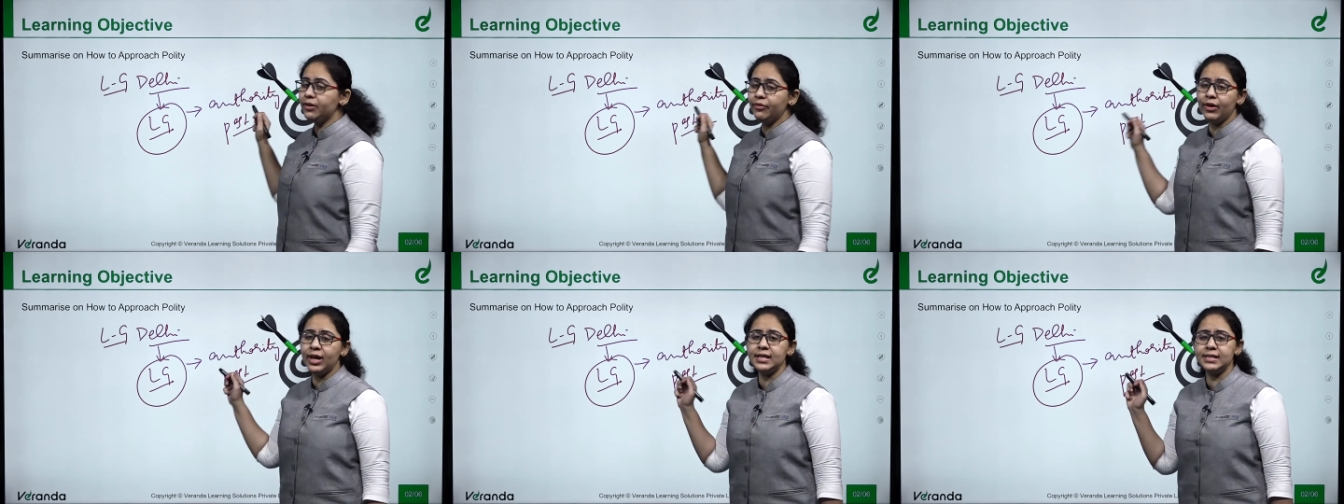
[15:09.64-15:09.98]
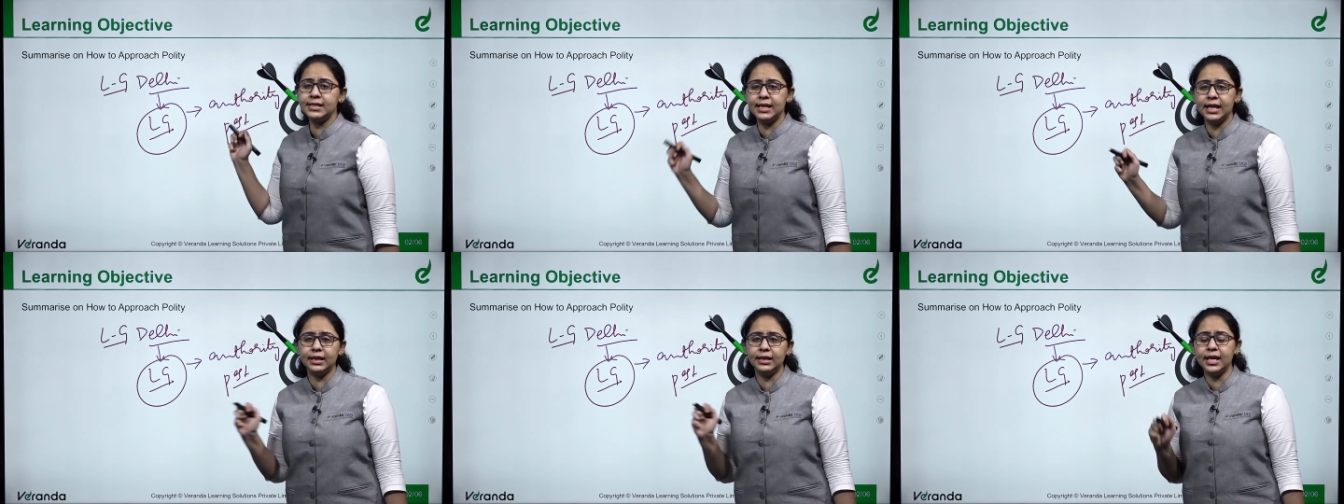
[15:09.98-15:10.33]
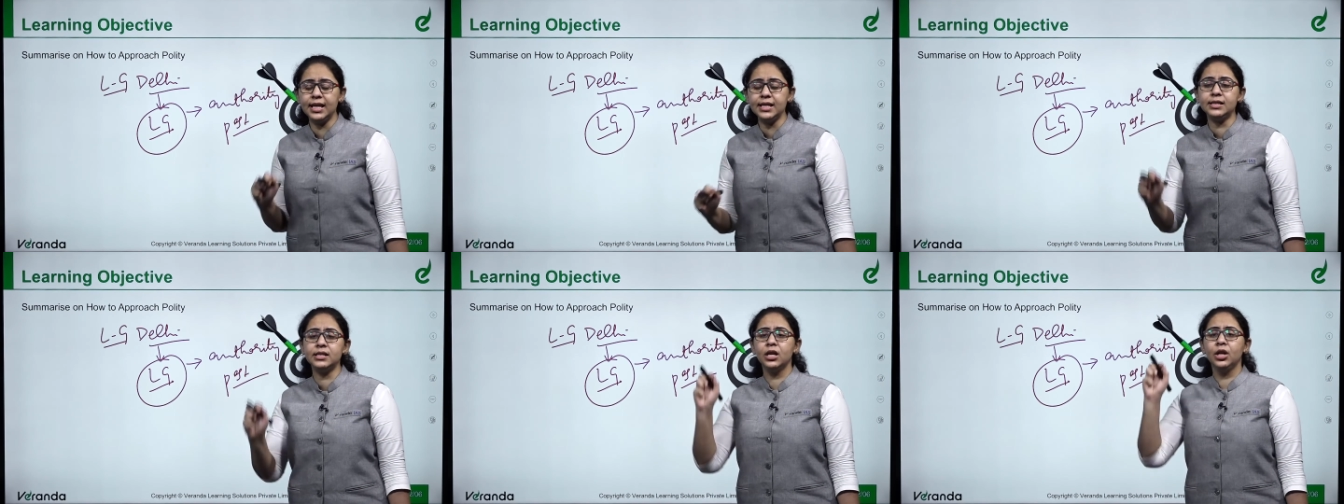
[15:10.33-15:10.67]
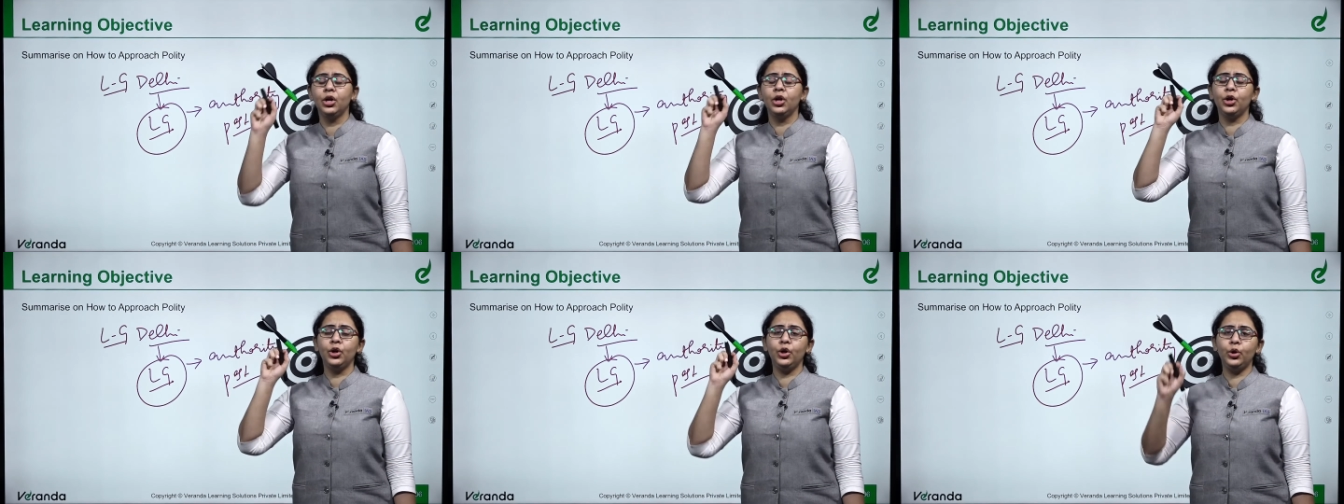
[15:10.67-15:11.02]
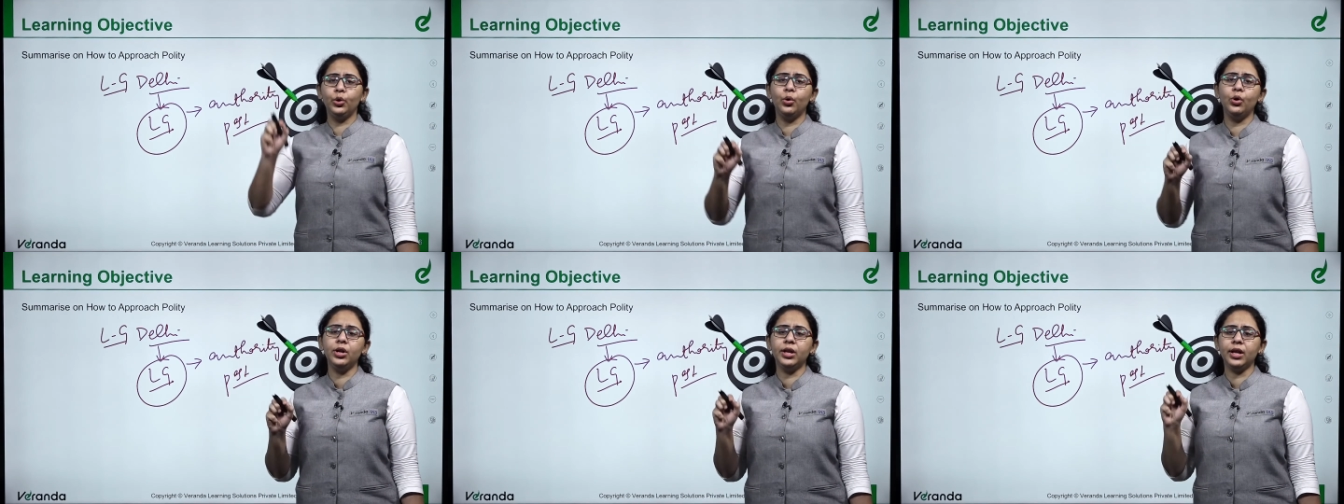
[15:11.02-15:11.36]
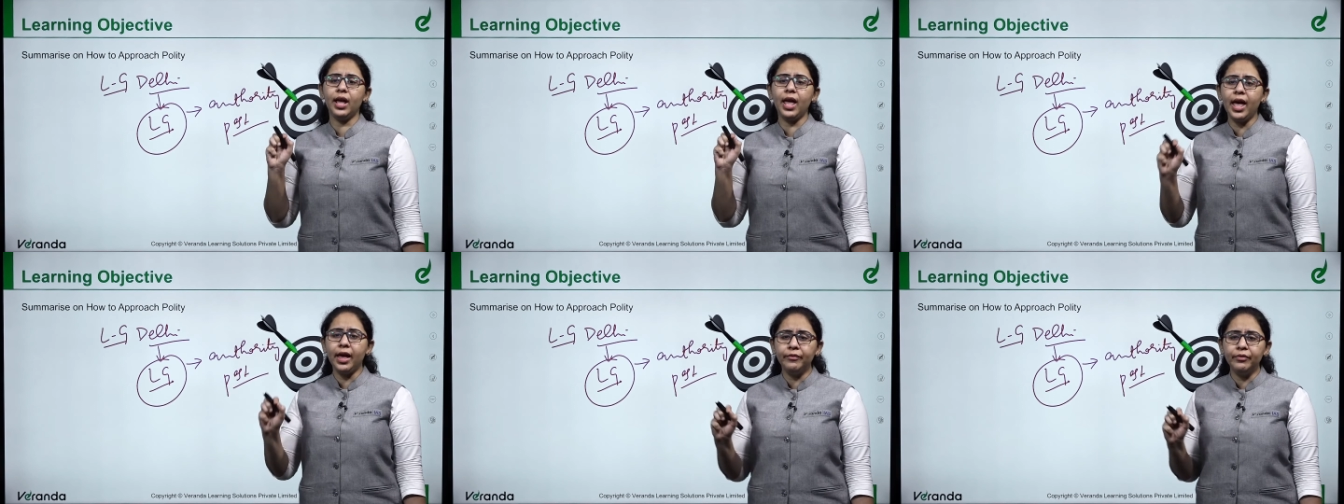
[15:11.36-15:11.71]
if I say this? Don't
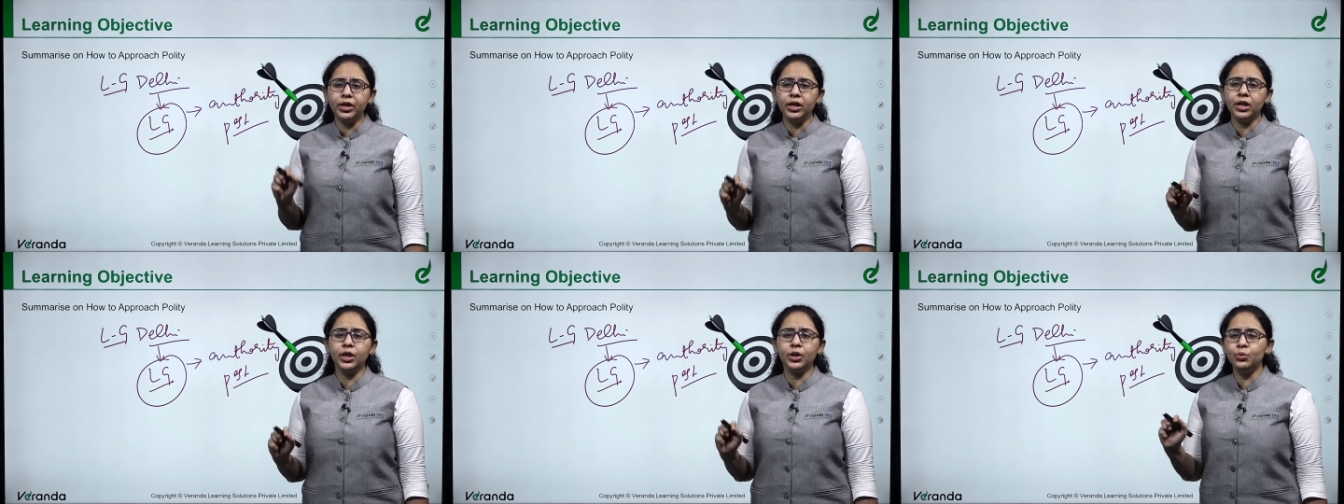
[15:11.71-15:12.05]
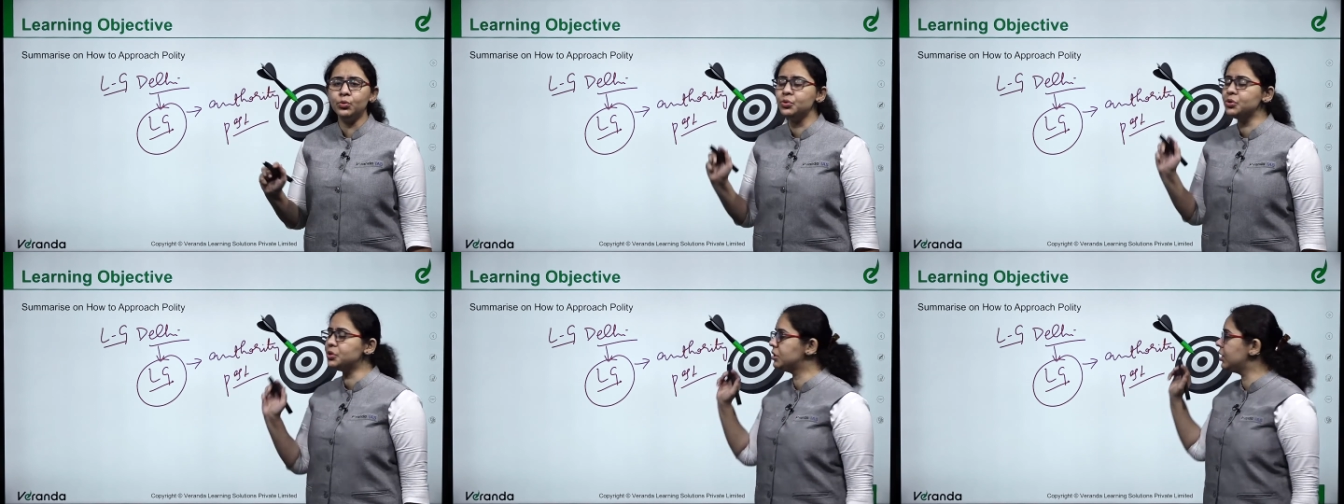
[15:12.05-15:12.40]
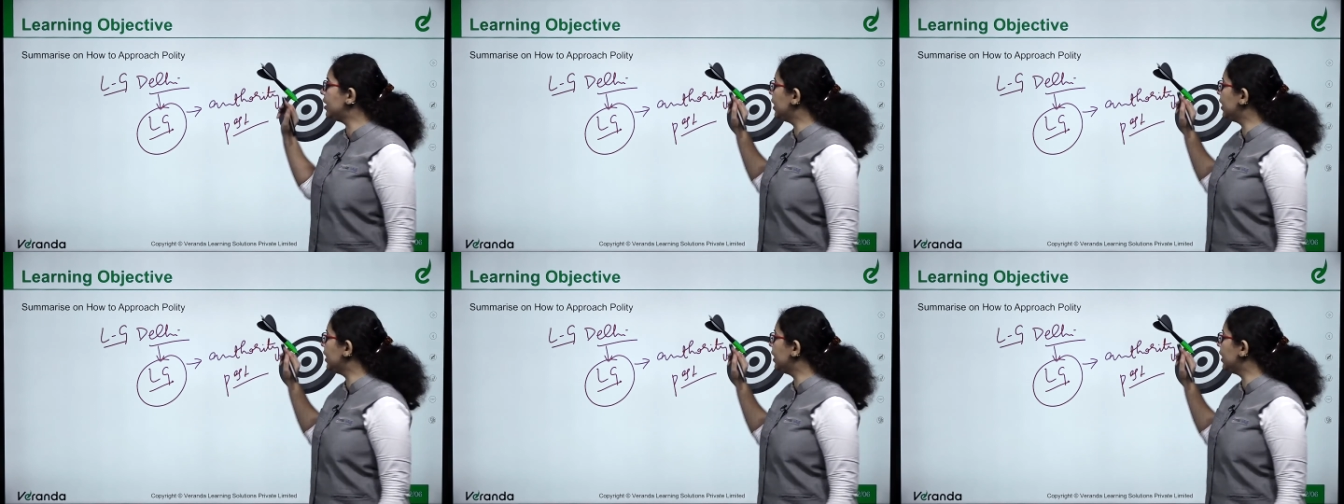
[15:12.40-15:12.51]
ever use the